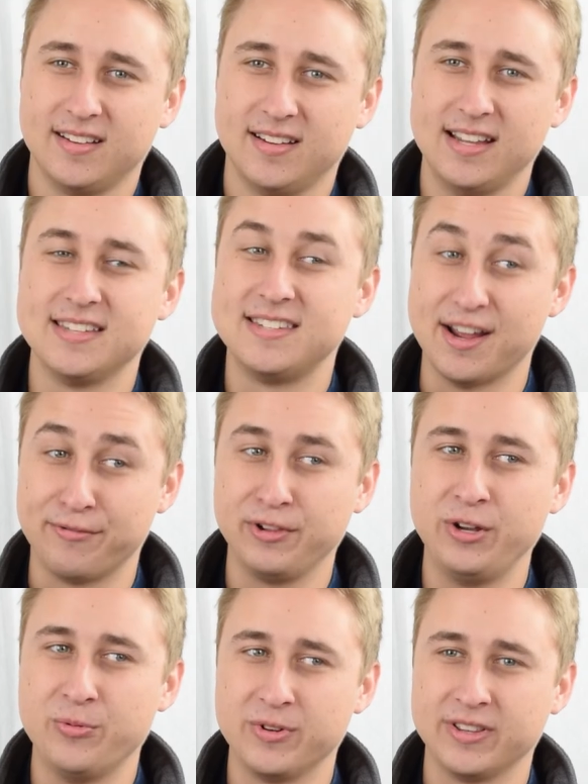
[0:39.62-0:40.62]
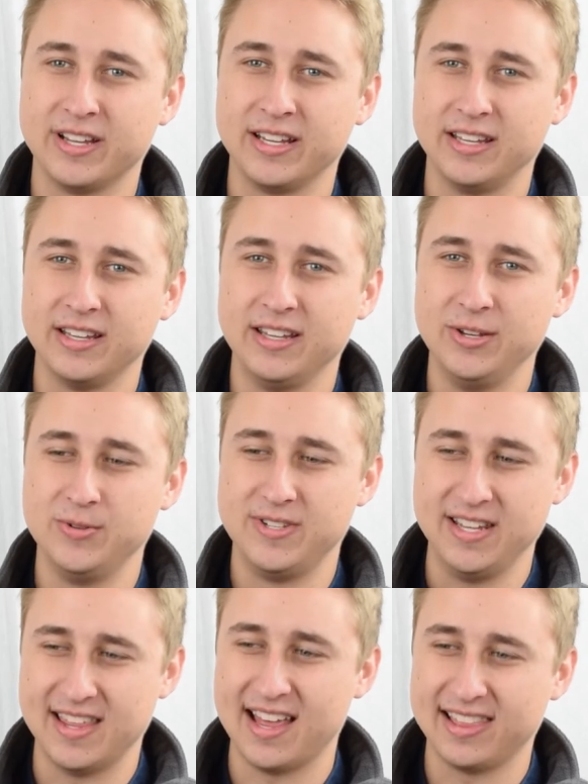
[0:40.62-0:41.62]
It's definitely when, like, you
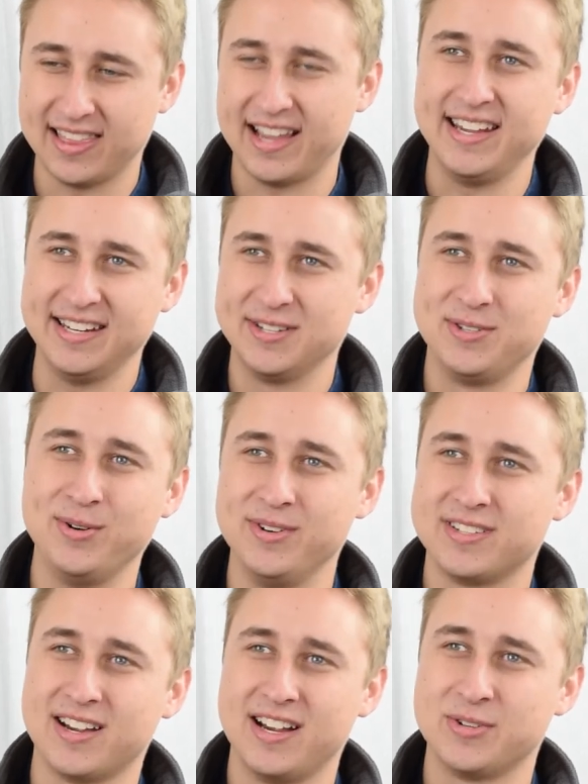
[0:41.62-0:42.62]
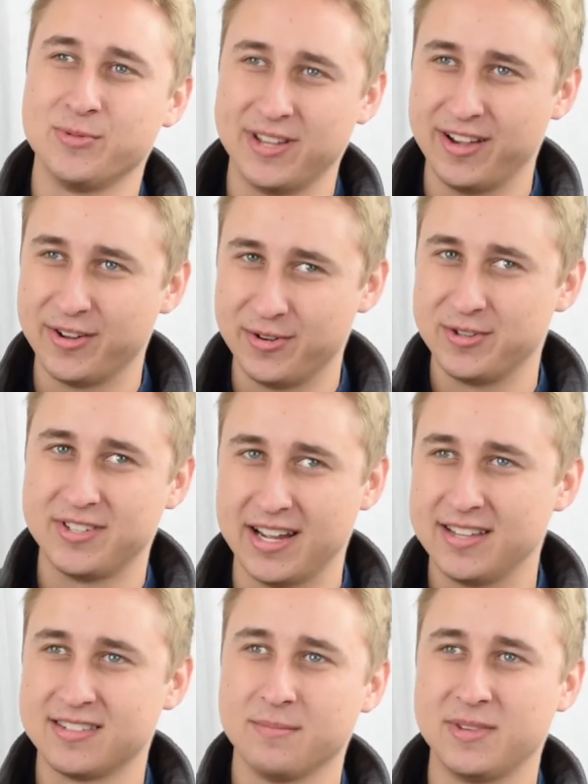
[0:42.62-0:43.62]
see that light in the student's eyes when they
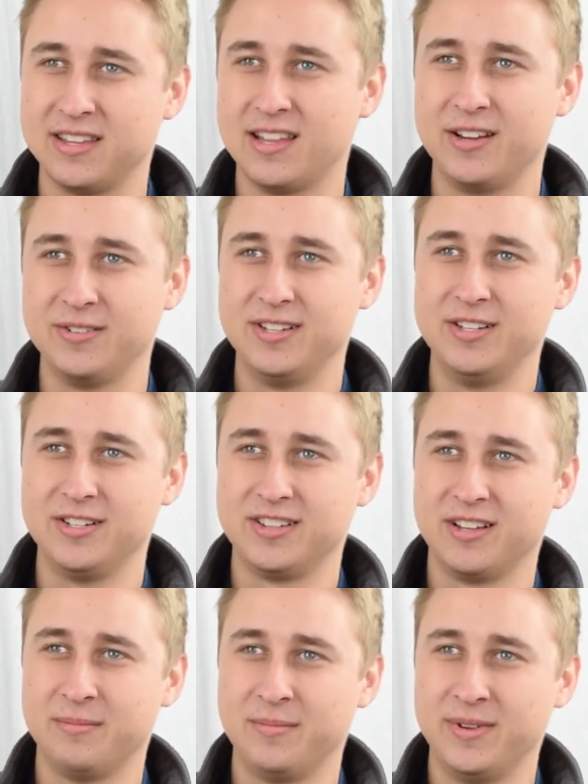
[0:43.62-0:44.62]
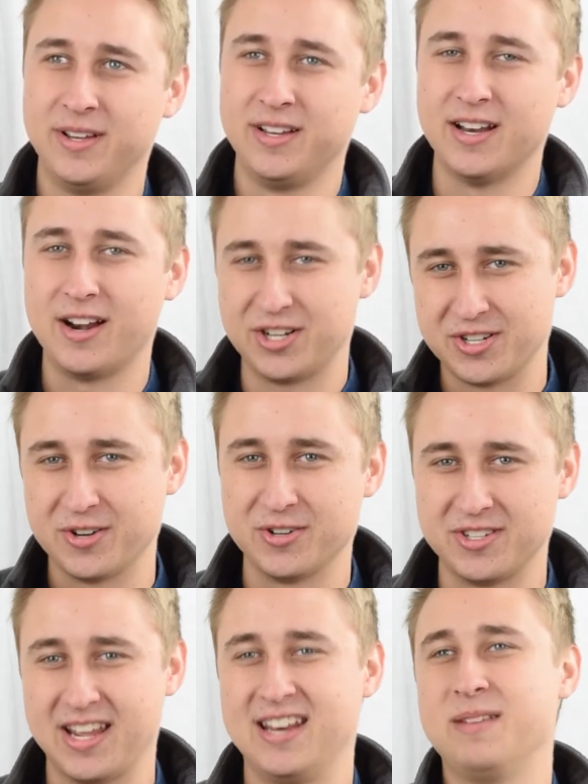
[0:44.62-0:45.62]
understand something that you're teaching them. Not just
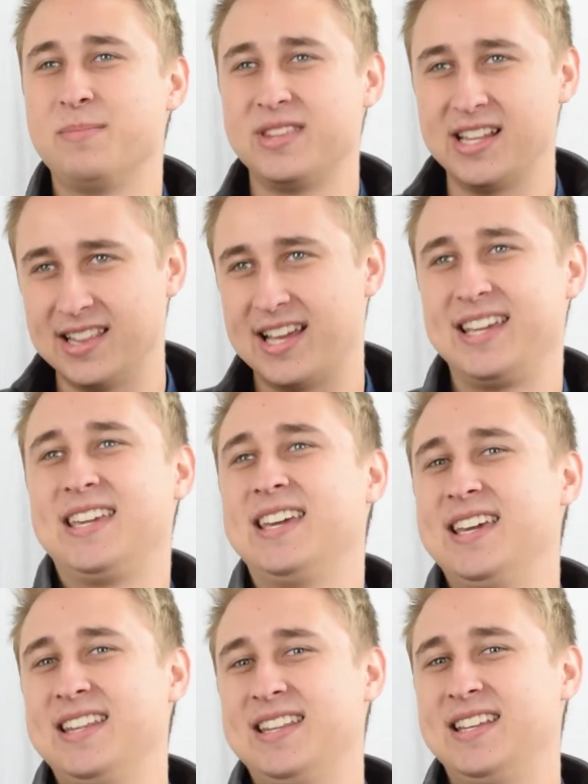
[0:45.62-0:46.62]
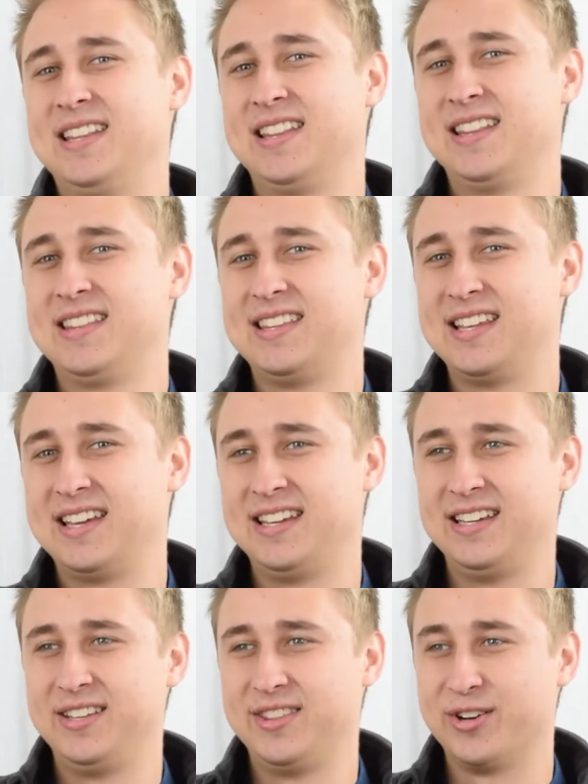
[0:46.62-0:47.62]
understand it, but they like it, and
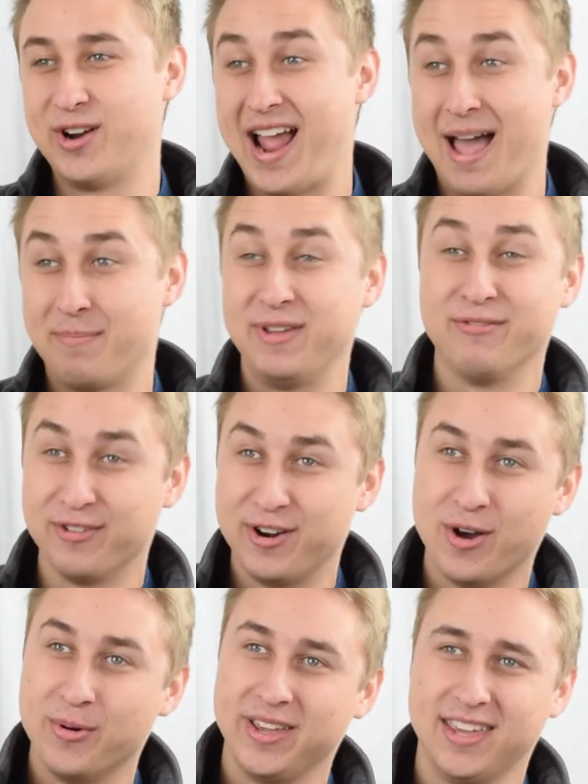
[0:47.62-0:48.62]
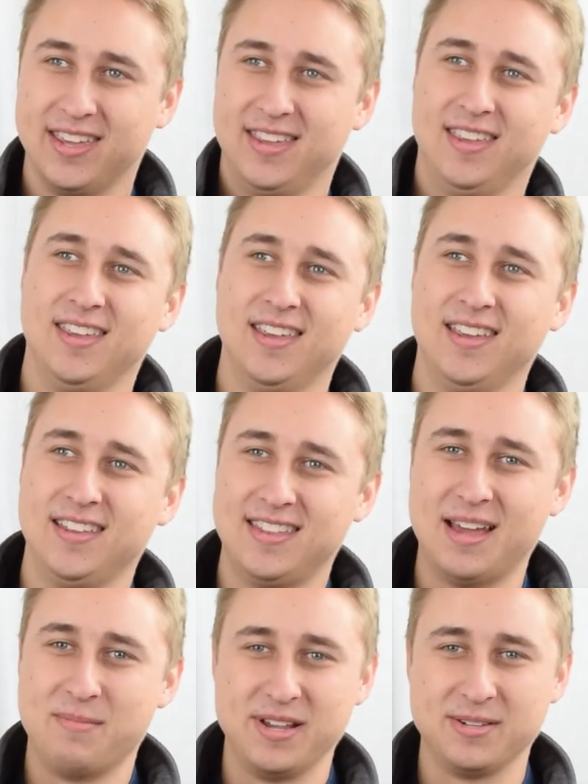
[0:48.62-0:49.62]
then they're happy for knowing it.
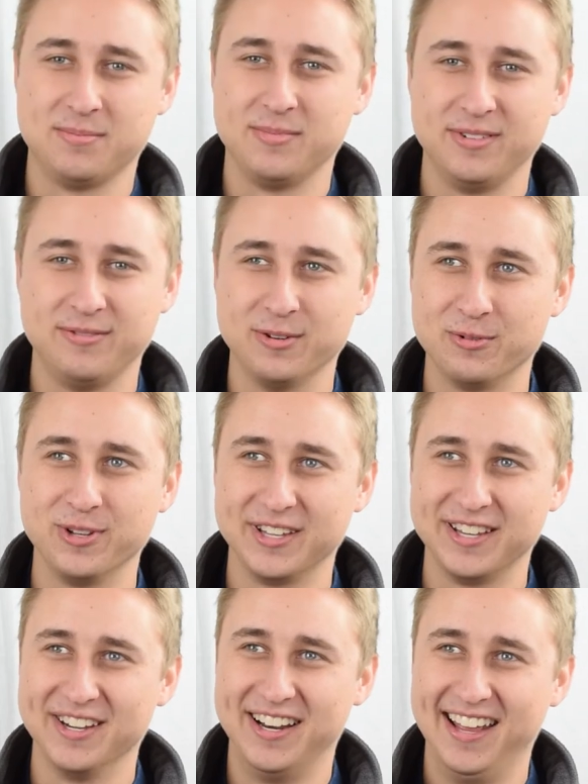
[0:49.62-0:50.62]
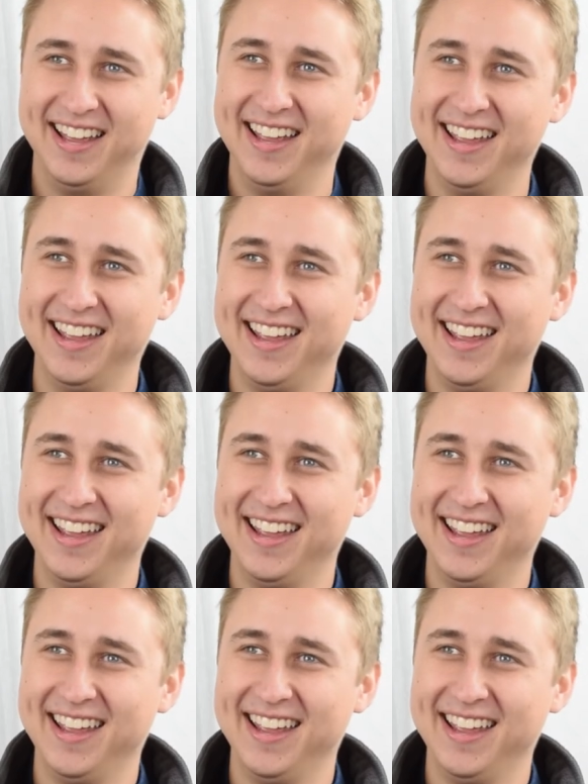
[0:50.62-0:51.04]
That makes me feel really good.